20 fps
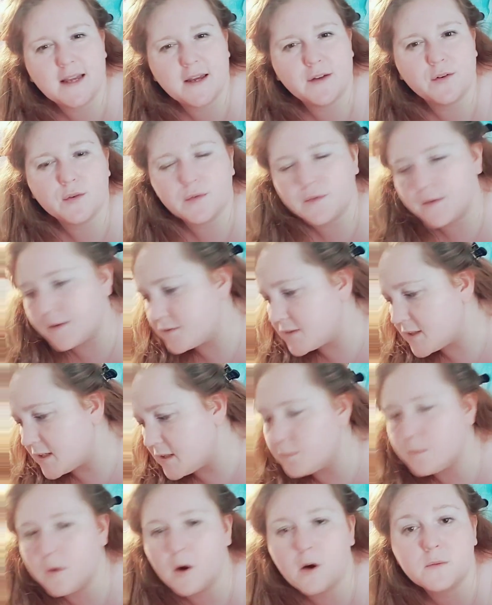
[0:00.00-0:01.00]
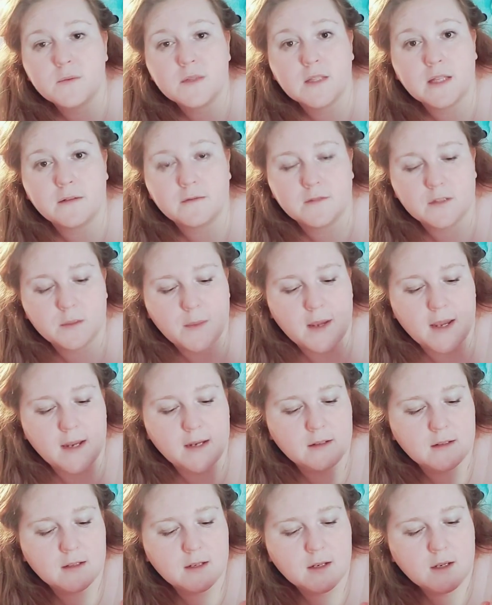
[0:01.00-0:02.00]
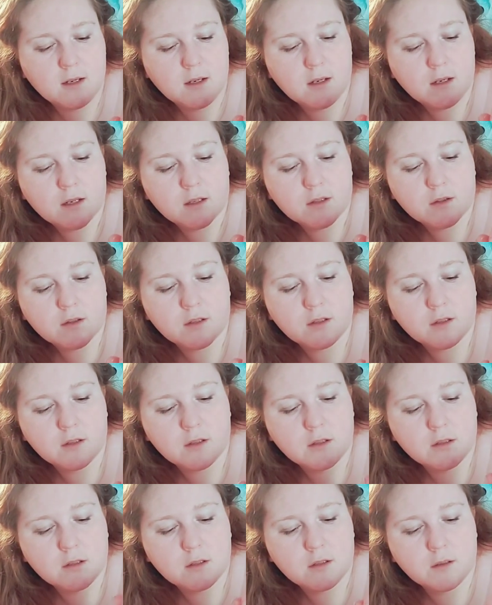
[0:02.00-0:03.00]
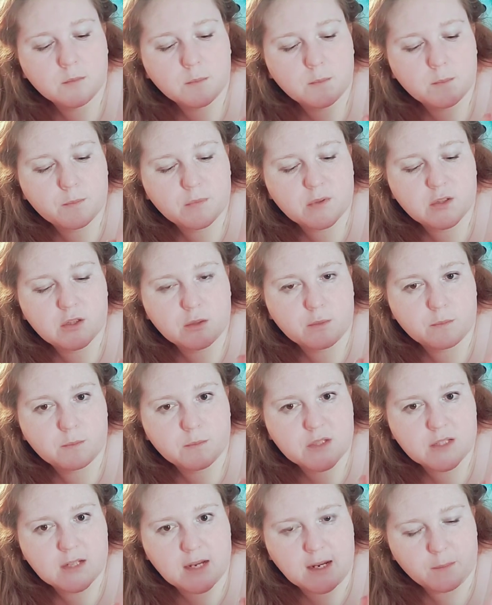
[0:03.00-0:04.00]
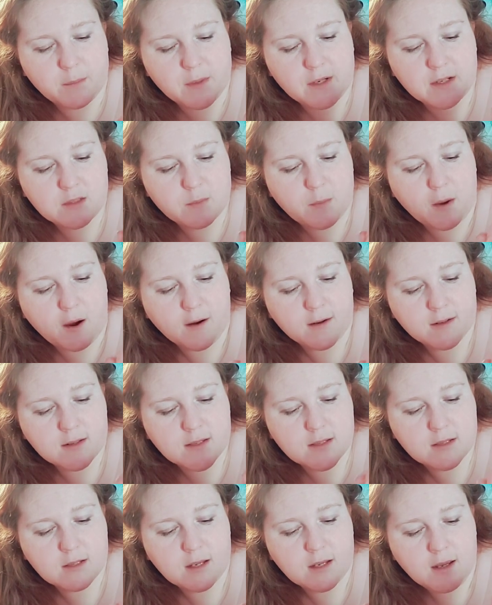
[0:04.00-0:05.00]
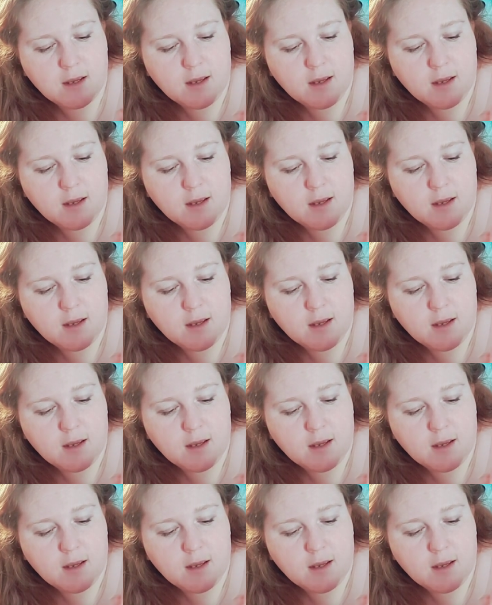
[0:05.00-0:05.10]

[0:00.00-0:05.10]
or 15 bulbs left to paint the stamping spots.